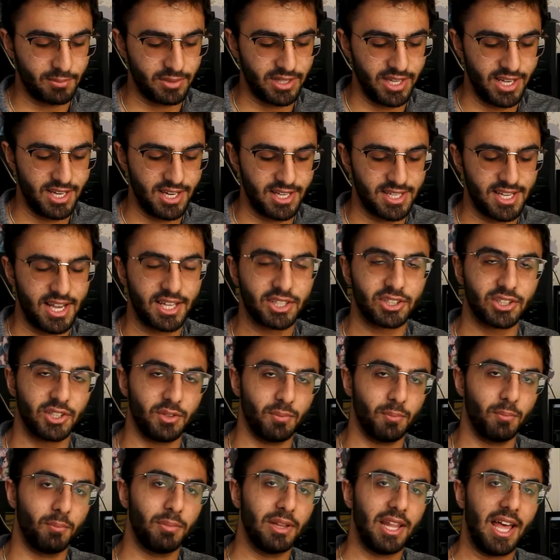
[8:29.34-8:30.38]
plate is actually
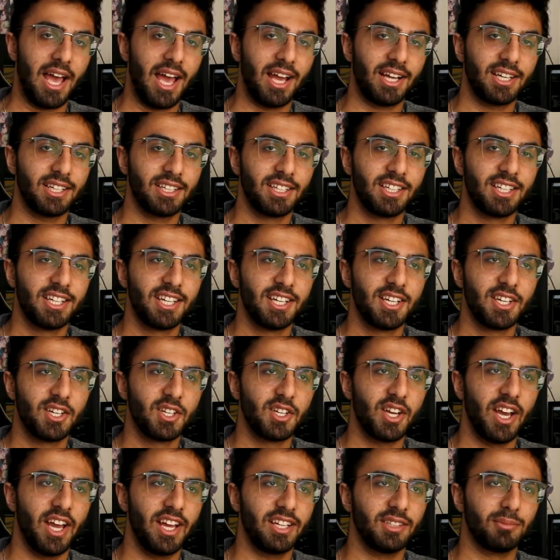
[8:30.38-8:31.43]
black,
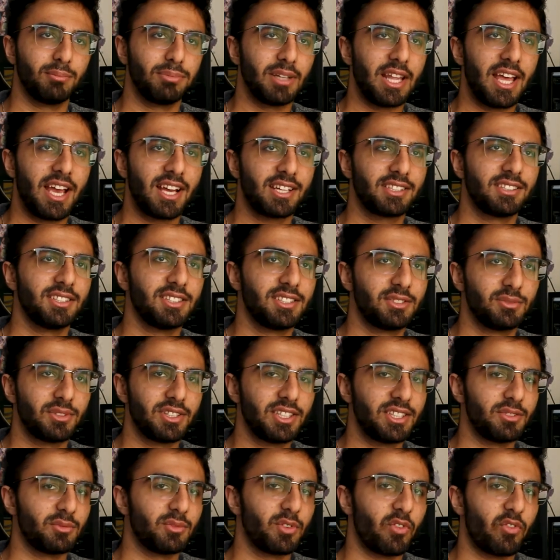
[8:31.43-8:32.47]
and black doesn't
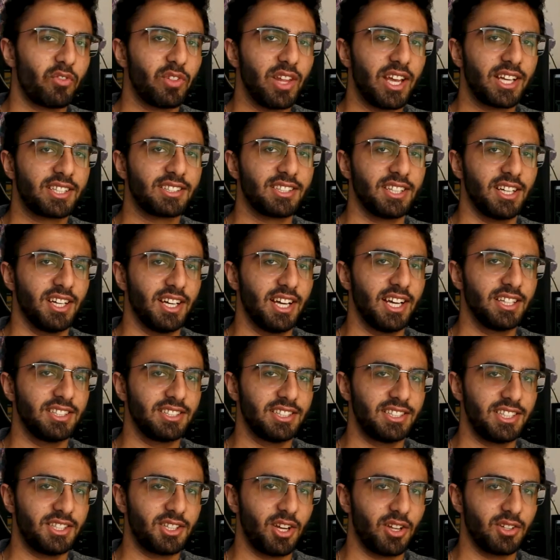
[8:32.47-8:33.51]
really reflect
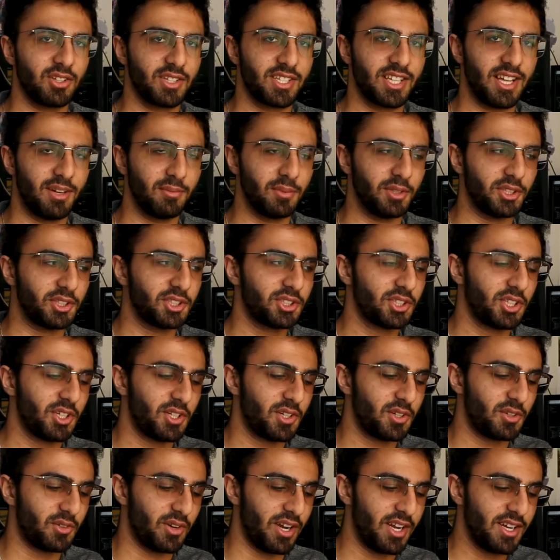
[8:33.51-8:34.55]
LED colors that much,
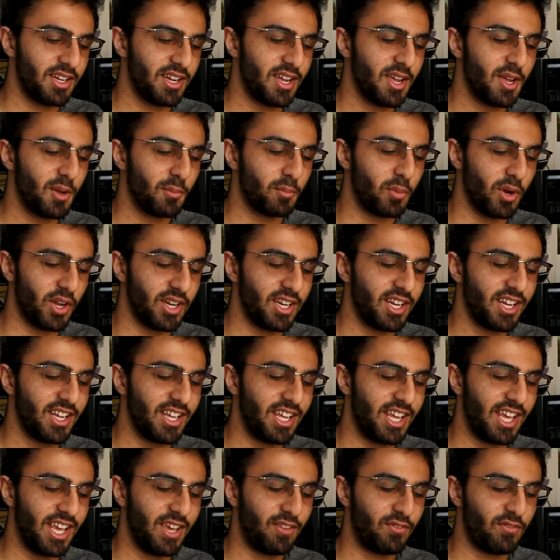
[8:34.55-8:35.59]
right? But
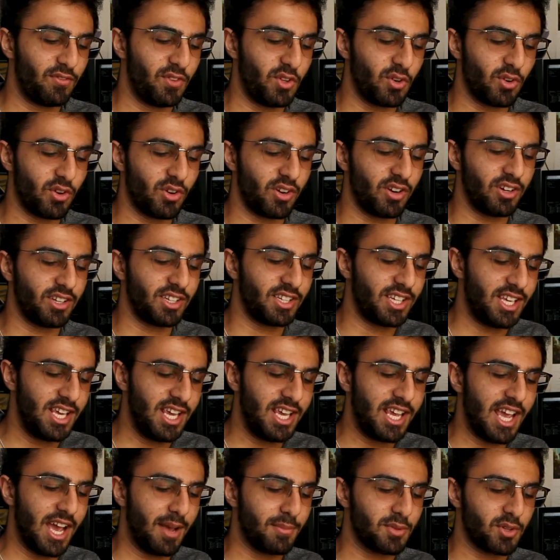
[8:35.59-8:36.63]
if your
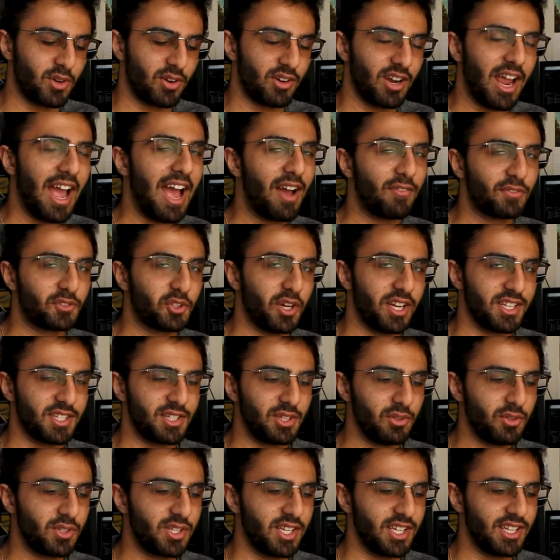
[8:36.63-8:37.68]
keycaps are half
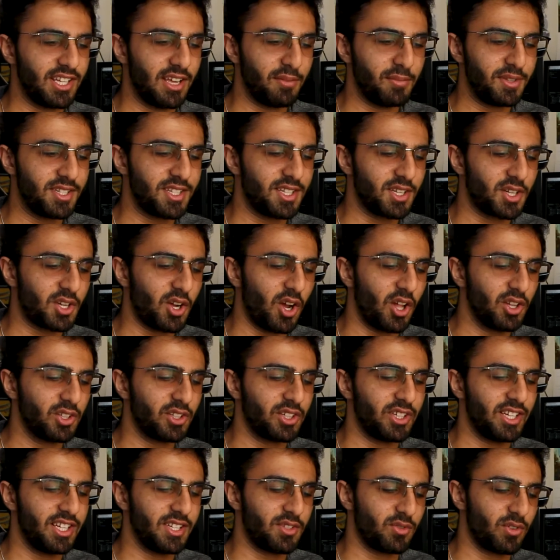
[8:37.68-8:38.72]
translucent, that means the
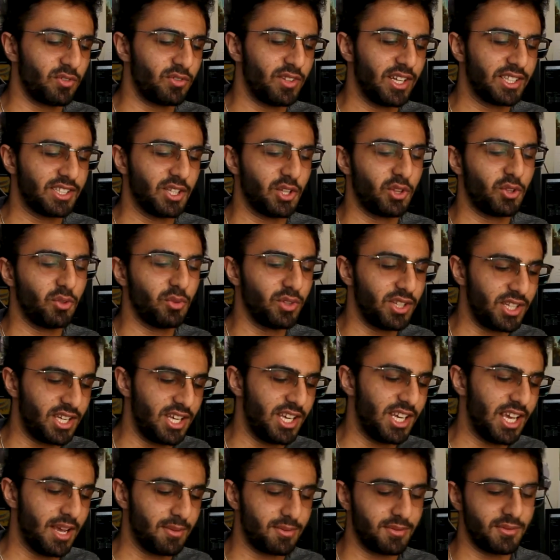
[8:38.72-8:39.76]
color is reflected through the
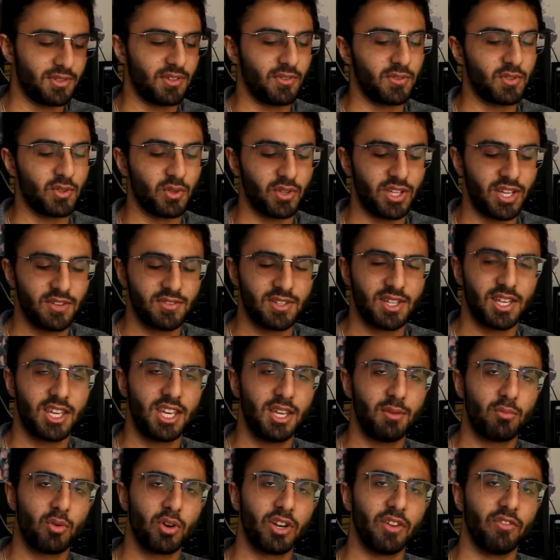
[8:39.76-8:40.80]
keycaps and stuff. So it gives the
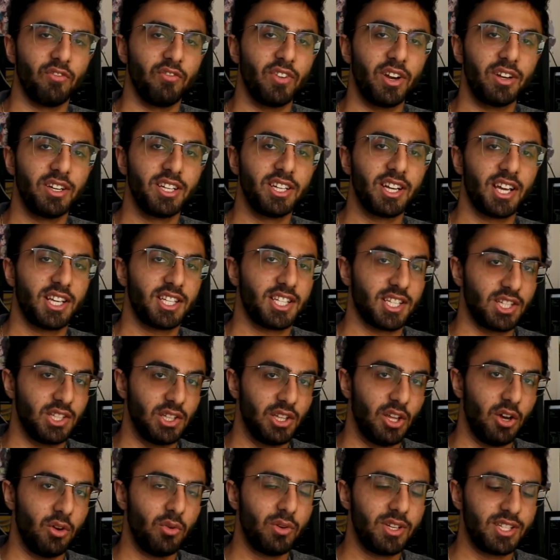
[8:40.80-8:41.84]
keyboard a very nice
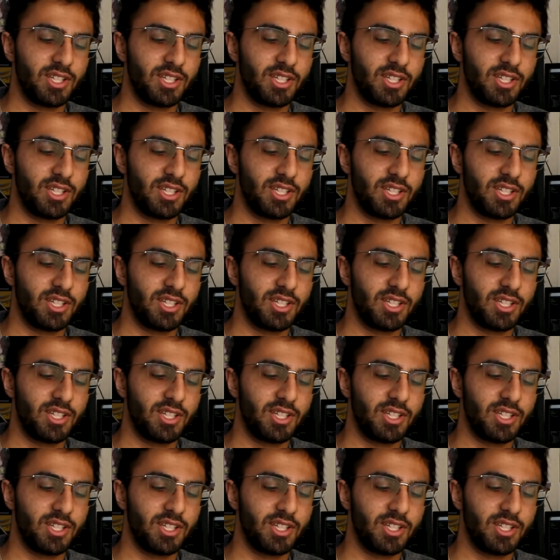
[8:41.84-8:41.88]
glow,